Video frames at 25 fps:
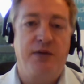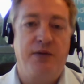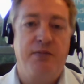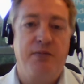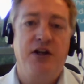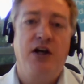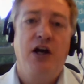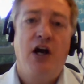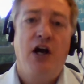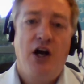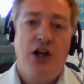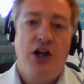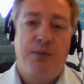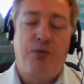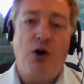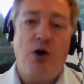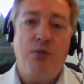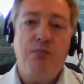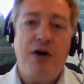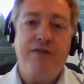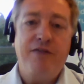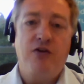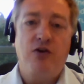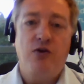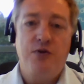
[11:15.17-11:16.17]
I mean, the
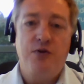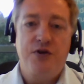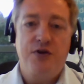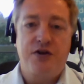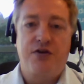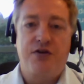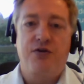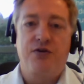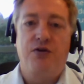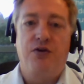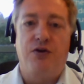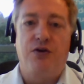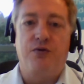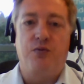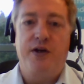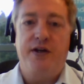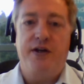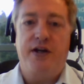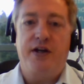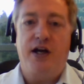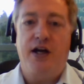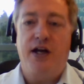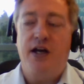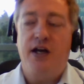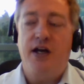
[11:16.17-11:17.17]
problem I've always thought
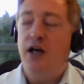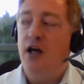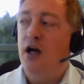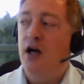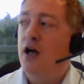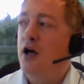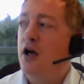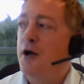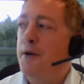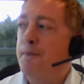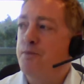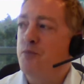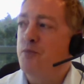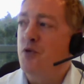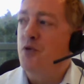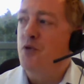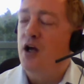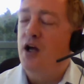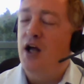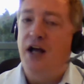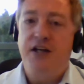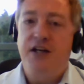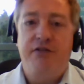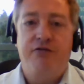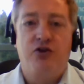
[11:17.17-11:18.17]
with
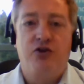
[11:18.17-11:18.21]
any